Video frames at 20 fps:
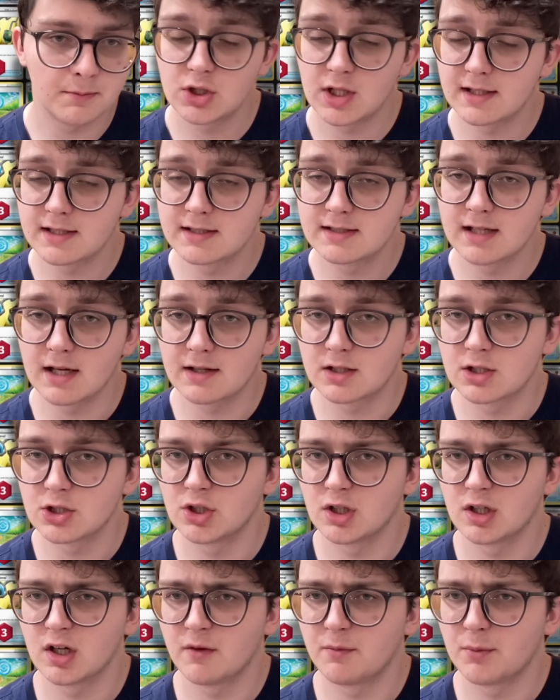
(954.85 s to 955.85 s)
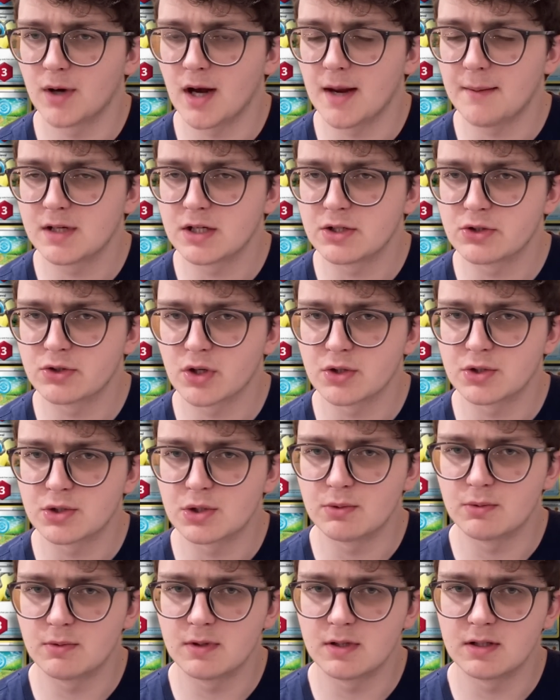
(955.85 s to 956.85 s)
Genesect to shut off Prime Catcher
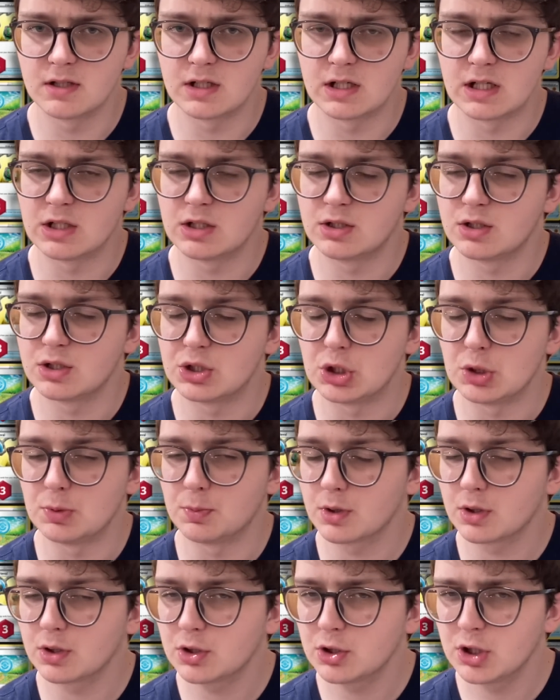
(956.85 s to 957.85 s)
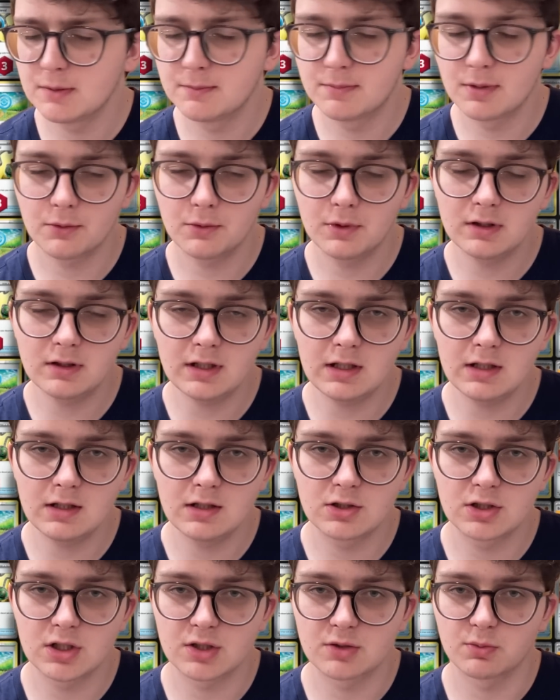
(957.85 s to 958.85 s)
also is super good, but really you
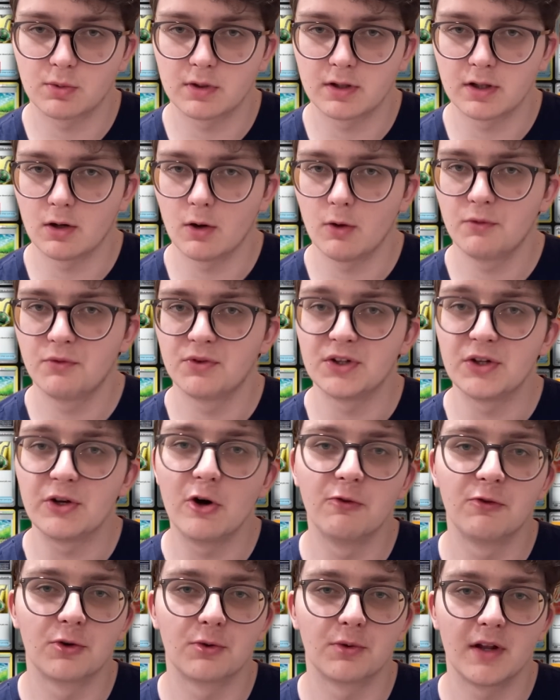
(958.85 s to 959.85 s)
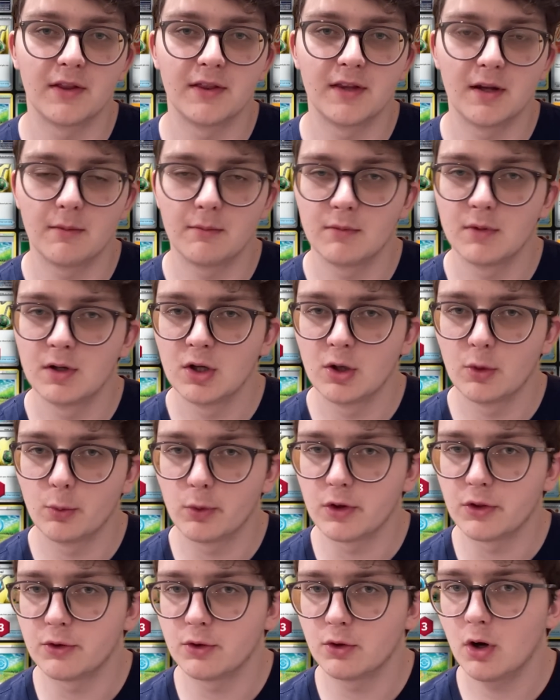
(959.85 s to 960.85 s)
just want to hopefully overrun them
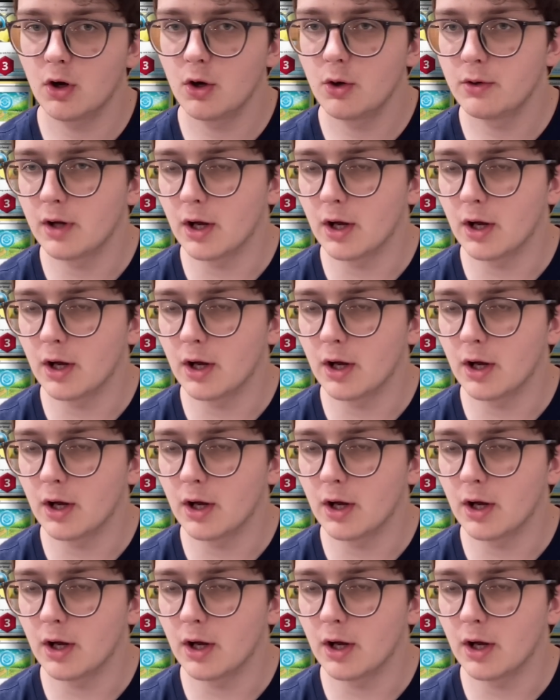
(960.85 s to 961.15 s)
with your own